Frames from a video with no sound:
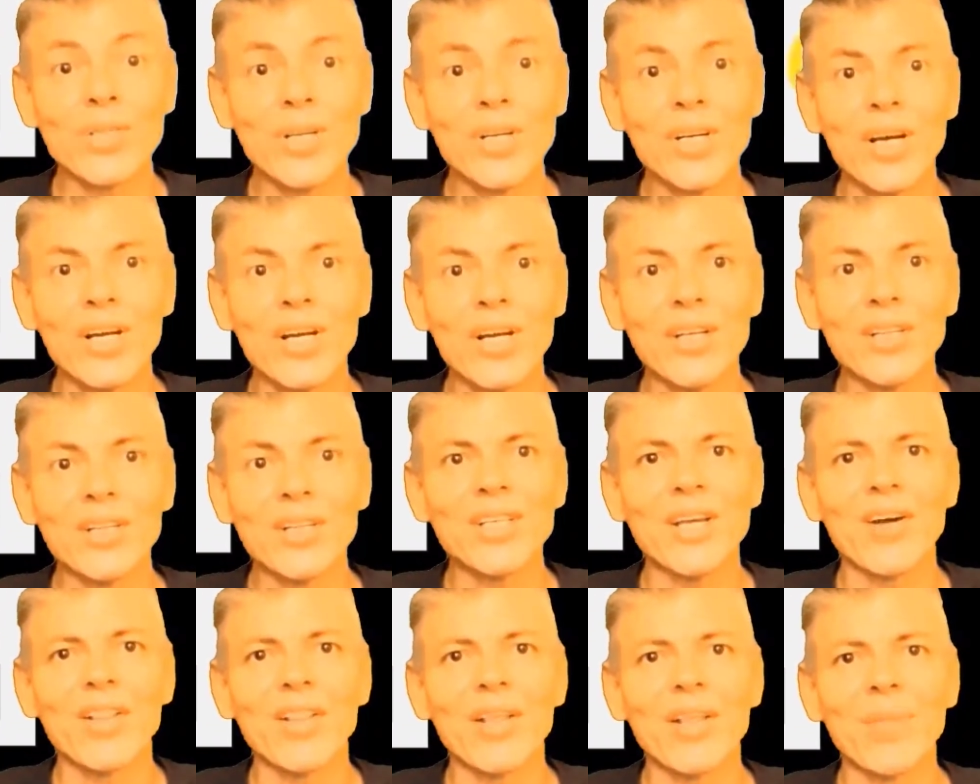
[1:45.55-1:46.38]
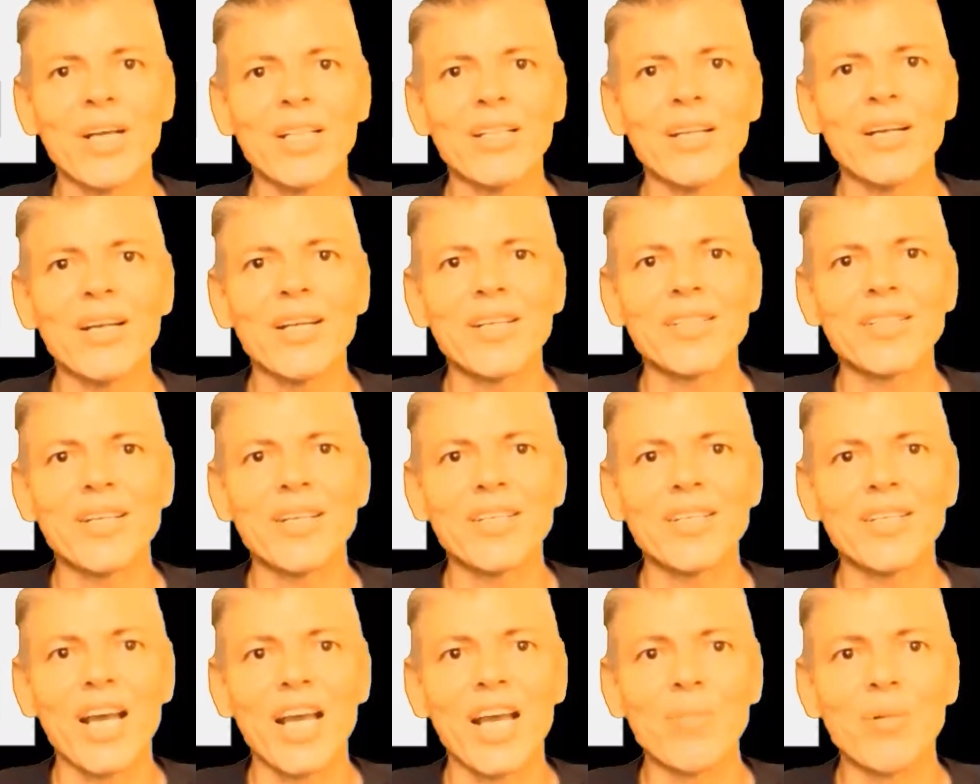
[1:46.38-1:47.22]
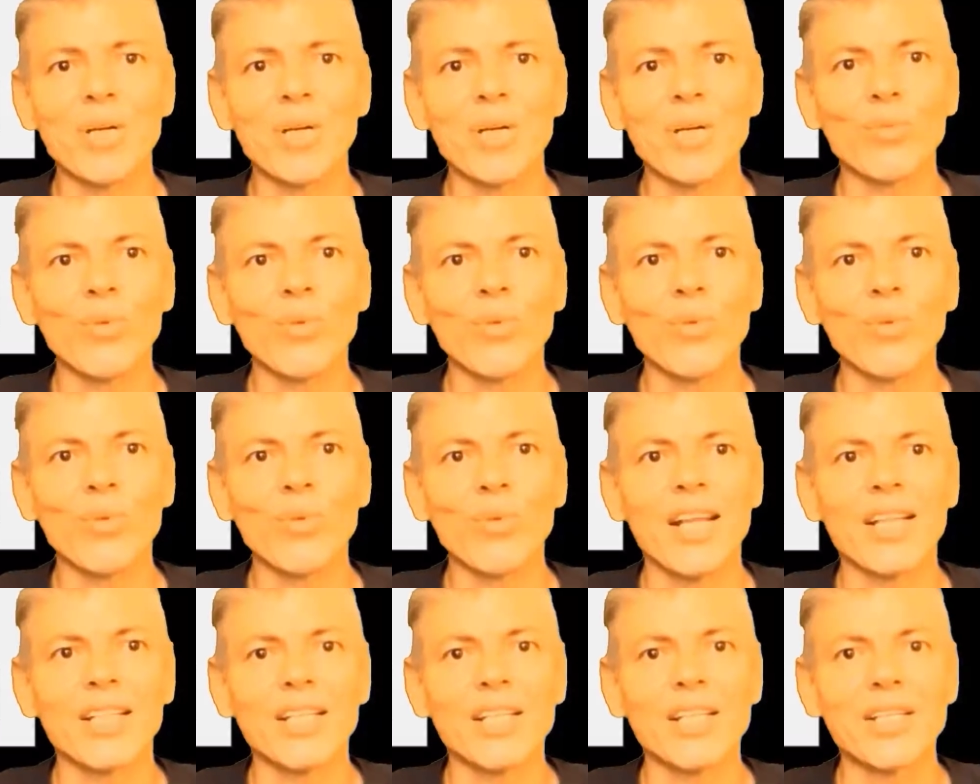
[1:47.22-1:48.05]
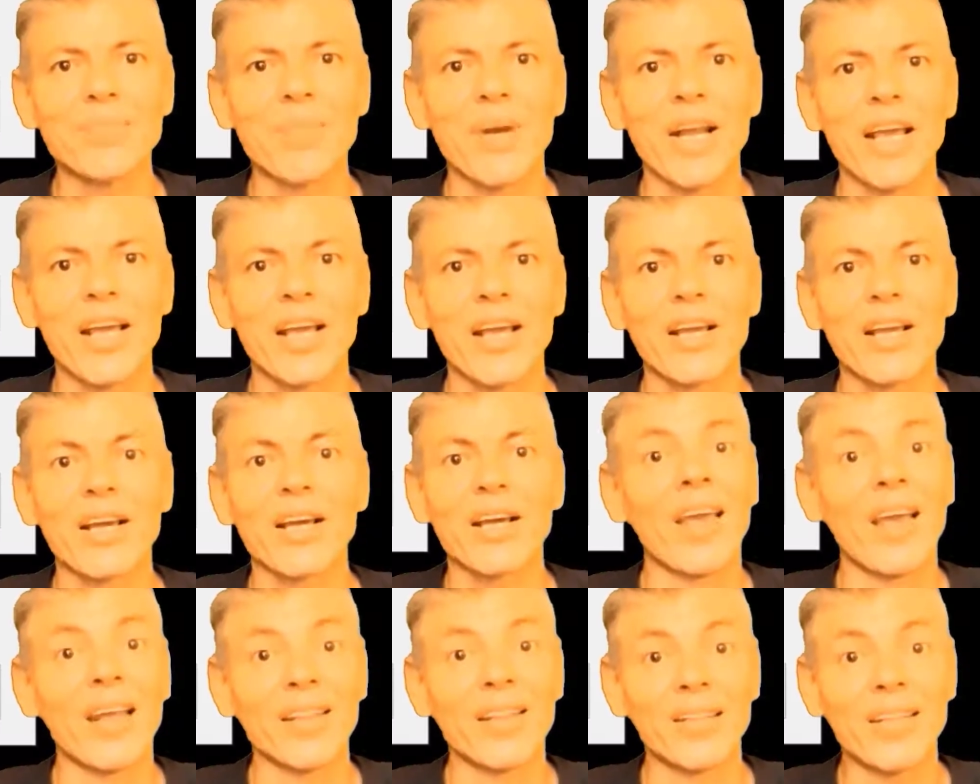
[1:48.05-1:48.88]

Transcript: Also notice how the button is disabled when the edit is blank